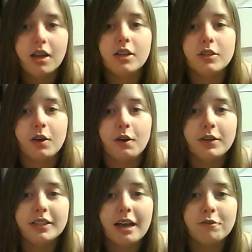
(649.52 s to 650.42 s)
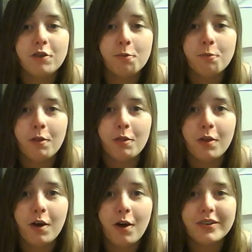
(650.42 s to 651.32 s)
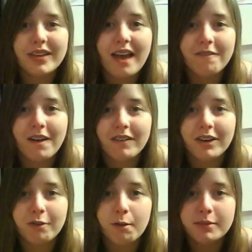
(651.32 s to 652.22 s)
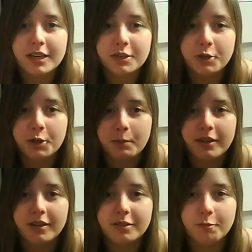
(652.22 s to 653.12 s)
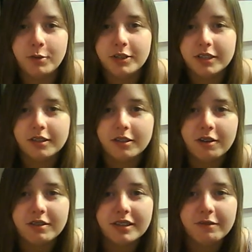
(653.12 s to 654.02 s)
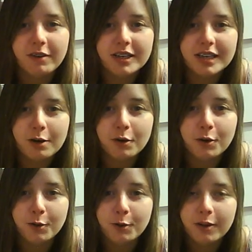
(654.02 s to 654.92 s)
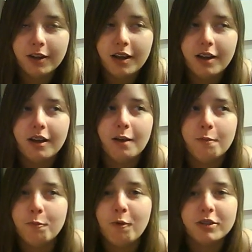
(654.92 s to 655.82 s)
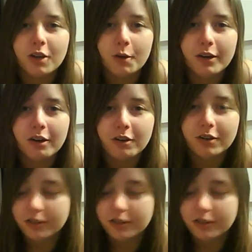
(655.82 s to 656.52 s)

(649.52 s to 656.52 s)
So it sounds like one that I'd get very gripped into because I'm wanting to constantly find out who and what's going on.